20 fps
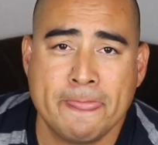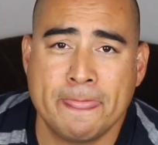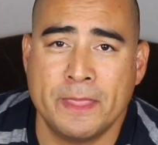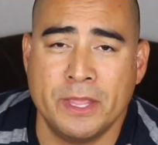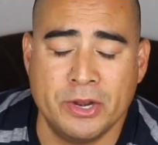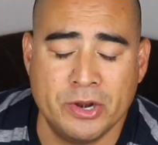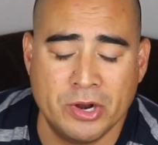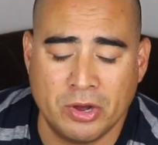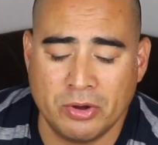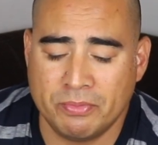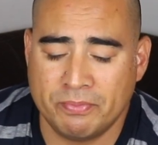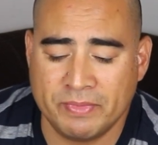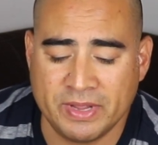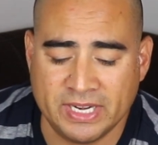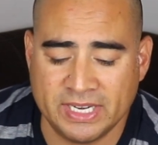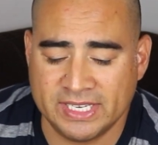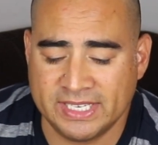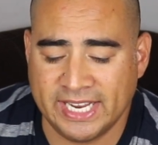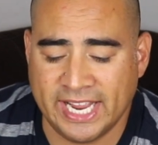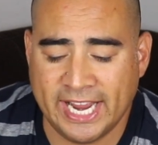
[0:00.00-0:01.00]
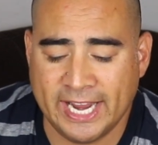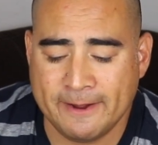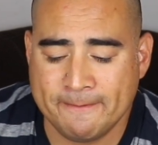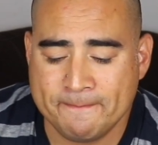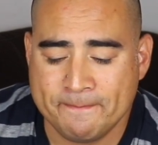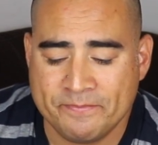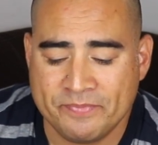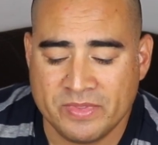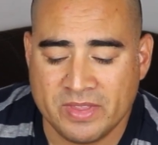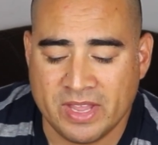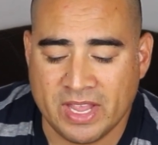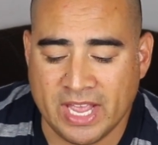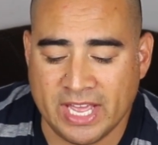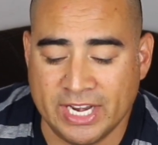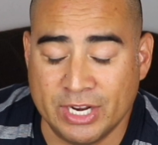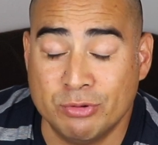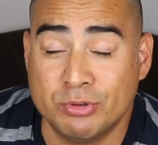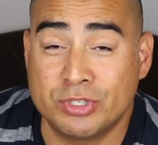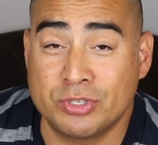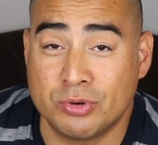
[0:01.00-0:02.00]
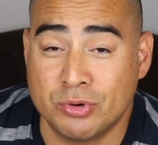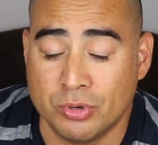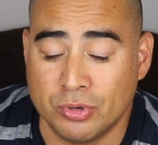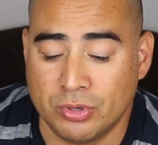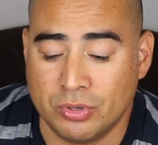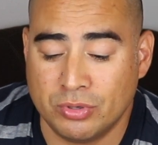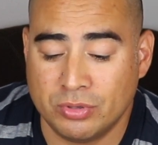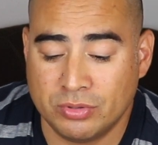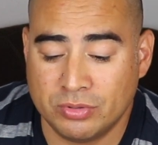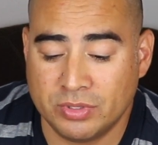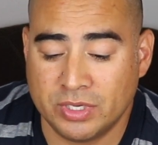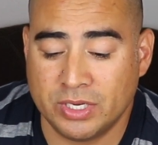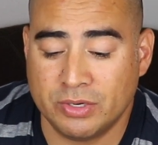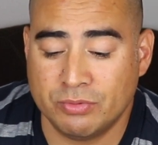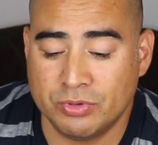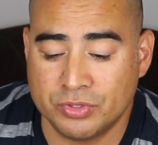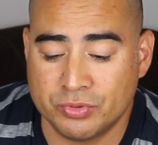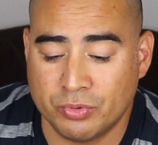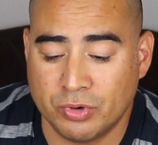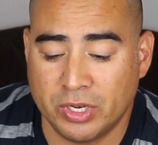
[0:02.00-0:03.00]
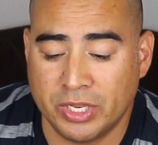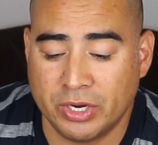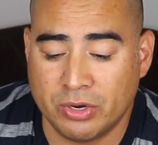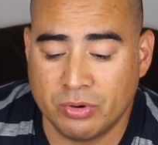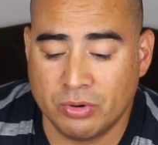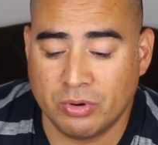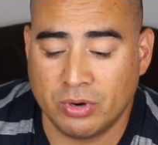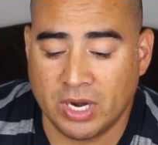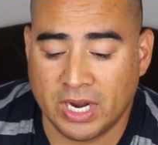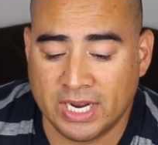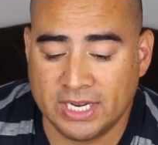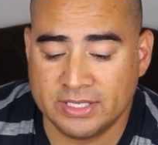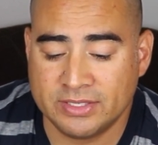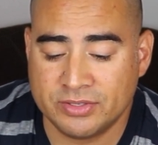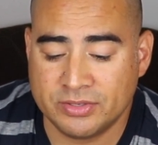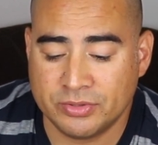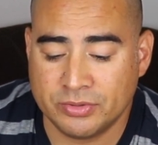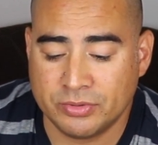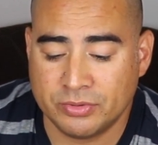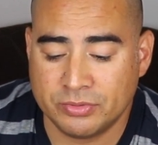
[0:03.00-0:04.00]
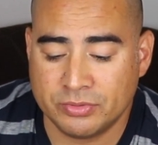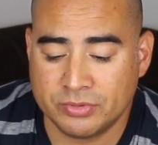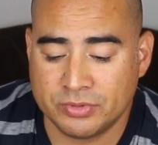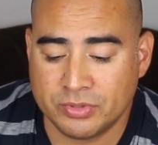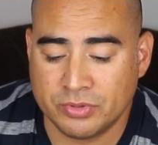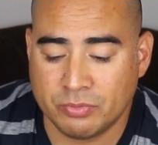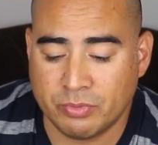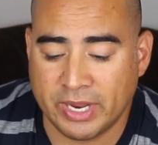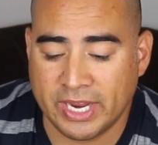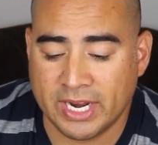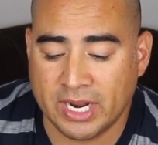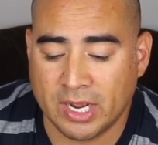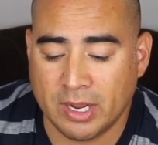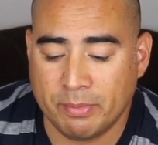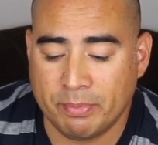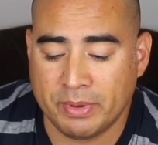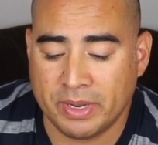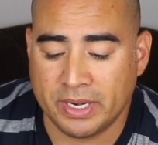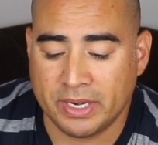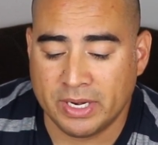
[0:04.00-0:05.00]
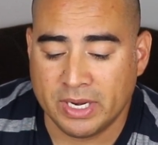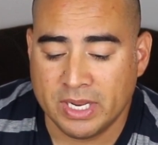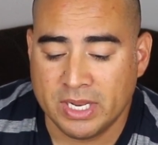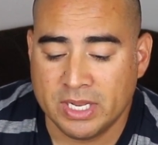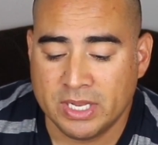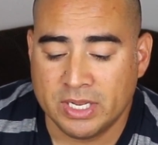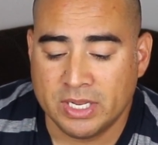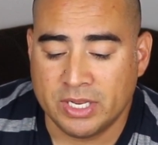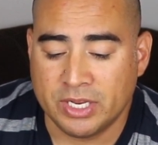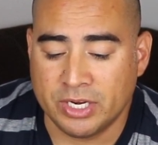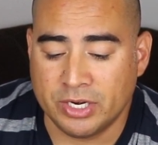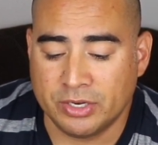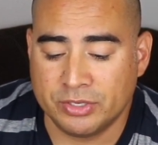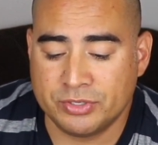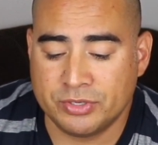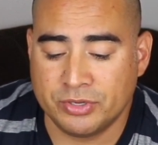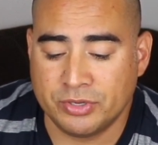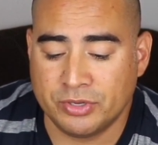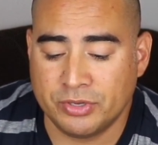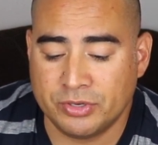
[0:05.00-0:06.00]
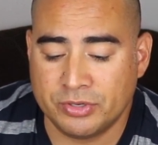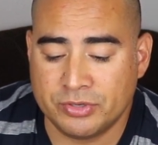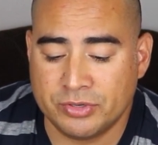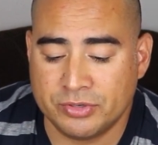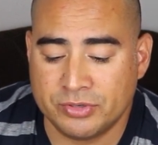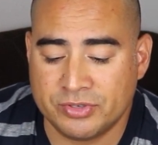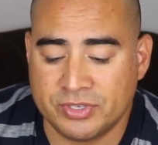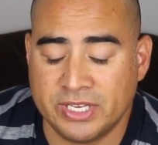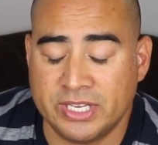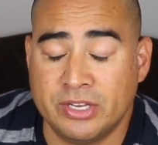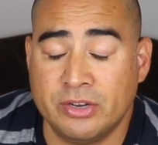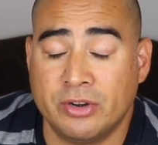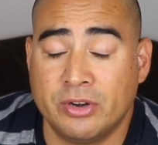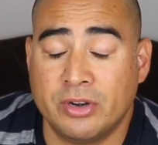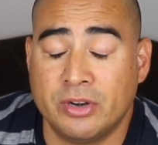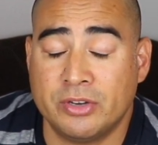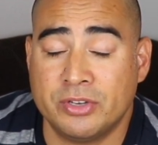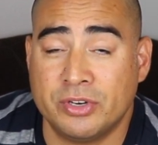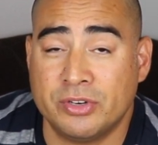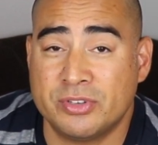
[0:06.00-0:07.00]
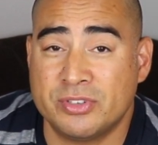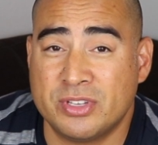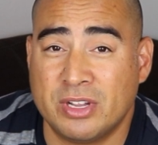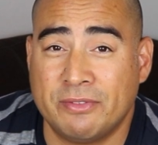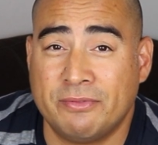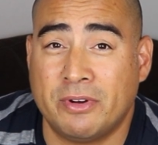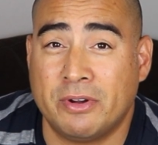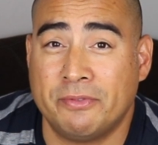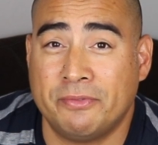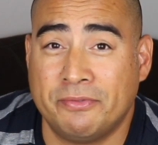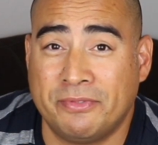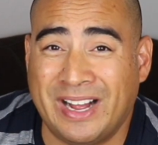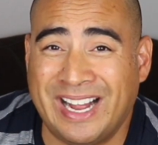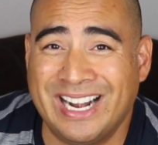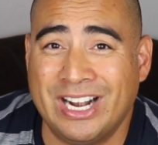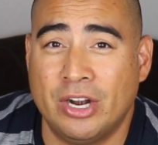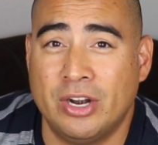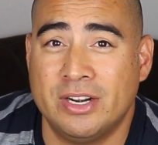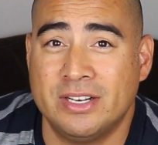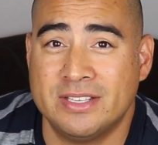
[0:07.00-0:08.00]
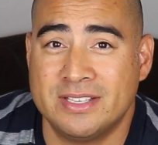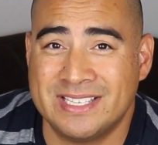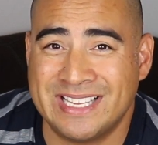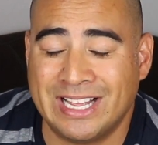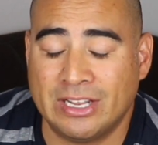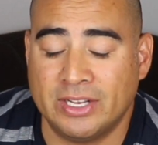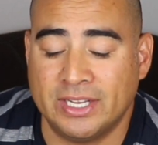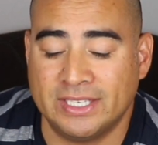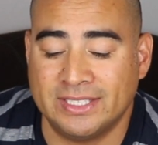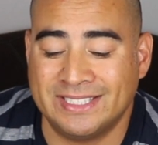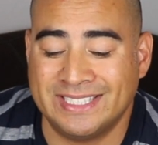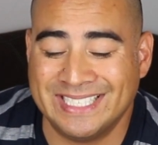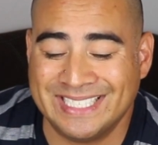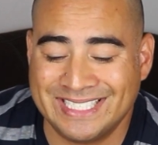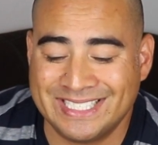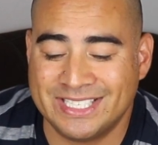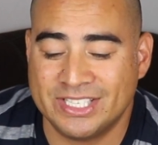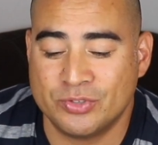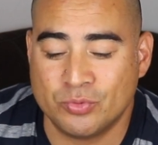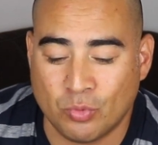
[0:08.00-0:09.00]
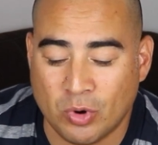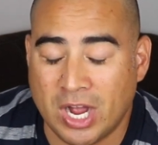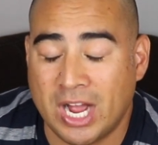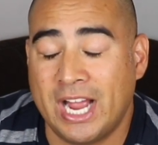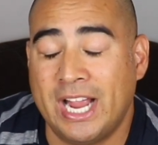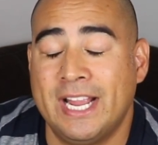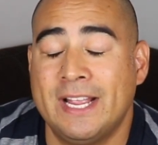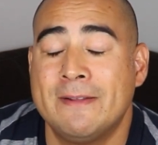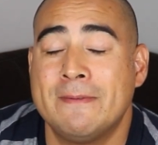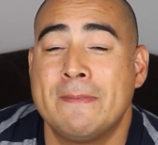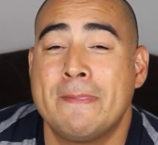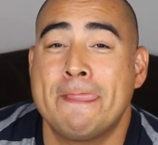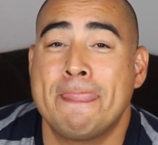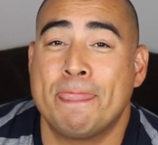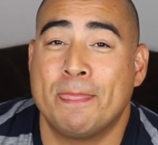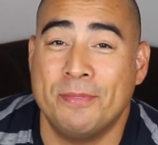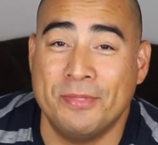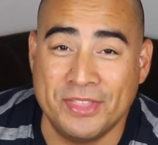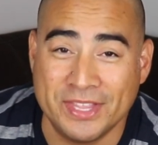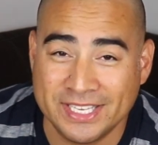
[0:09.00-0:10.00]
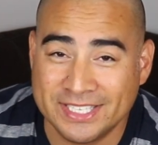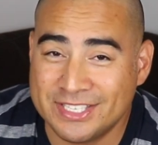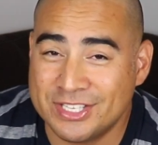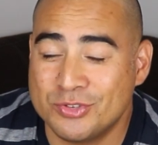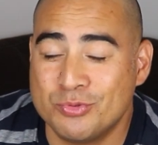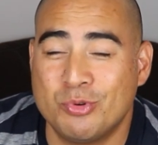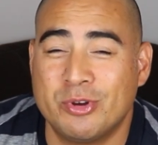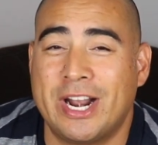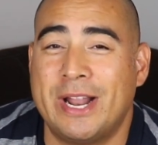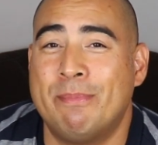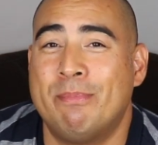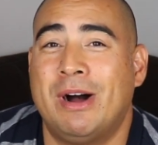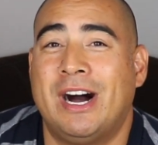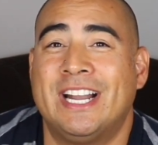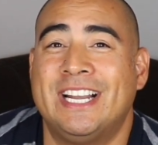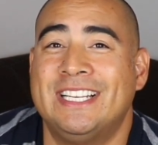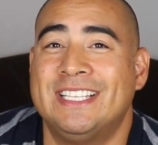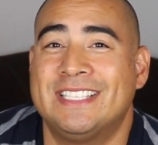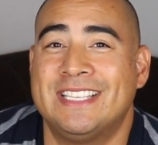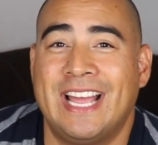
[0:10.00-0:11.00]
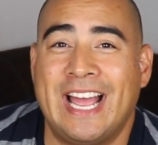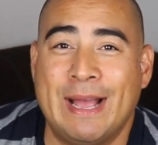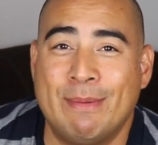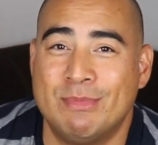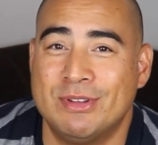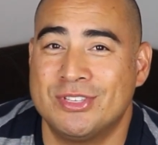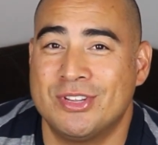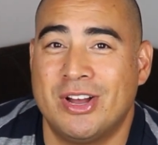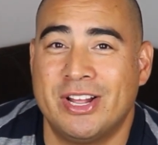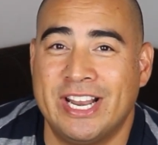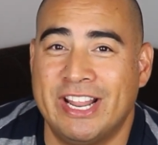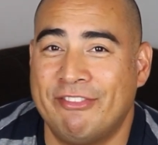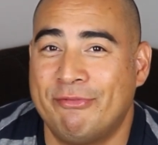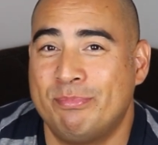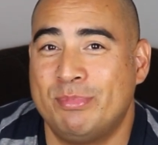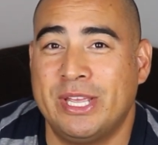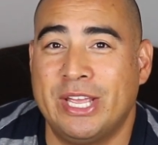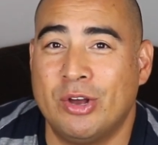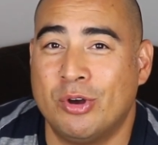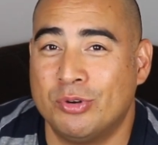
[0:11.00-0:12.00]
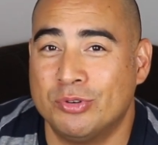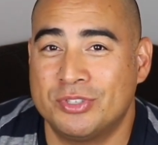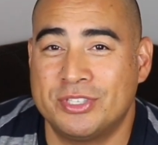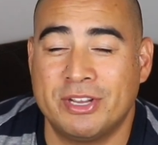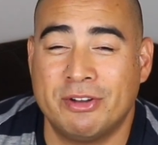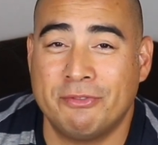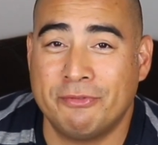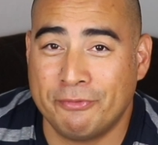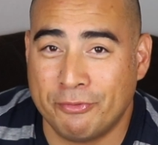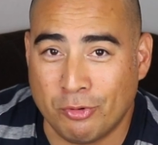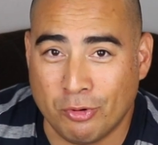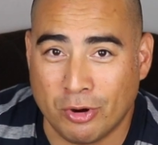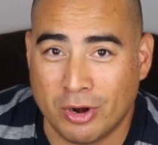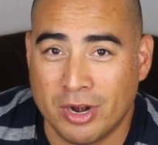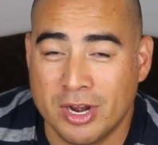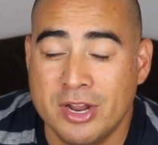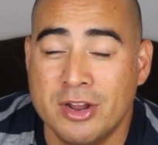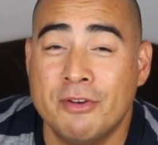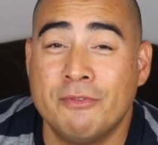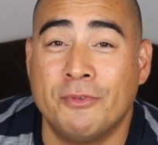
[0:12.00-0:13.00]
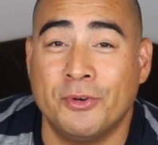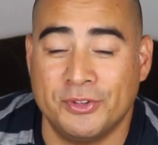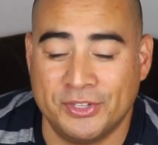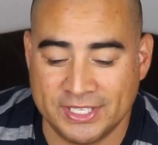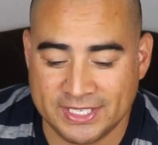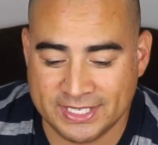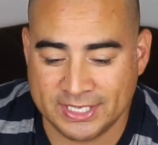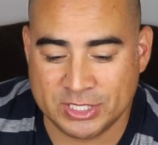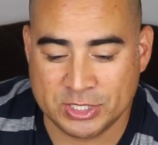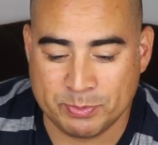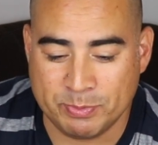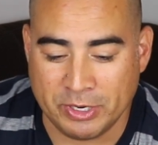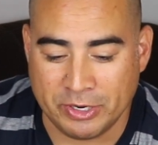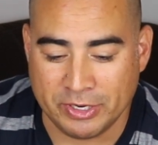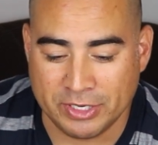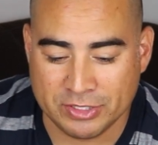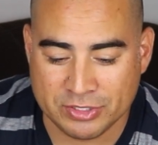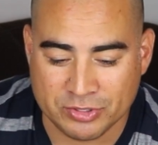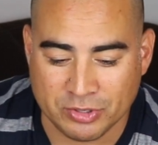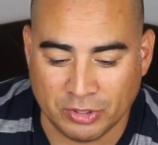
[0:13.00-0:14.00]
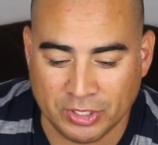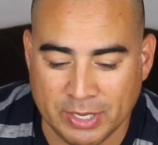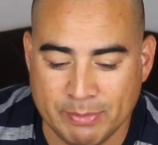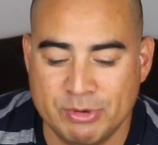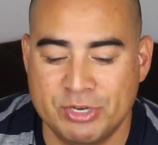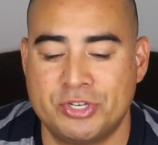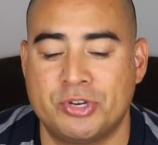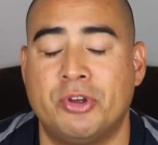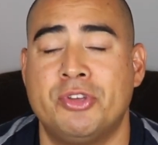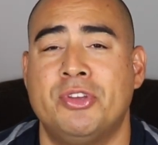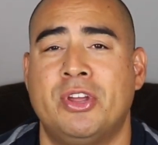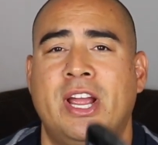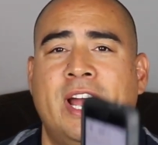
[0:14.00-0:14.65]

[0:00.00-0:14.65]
in a day. And it was cool. It was really cool, guys, to wake up and to see your stuff on fire and selling. This is what I bought into Amazon FBA wholesale for this experience. So let me show you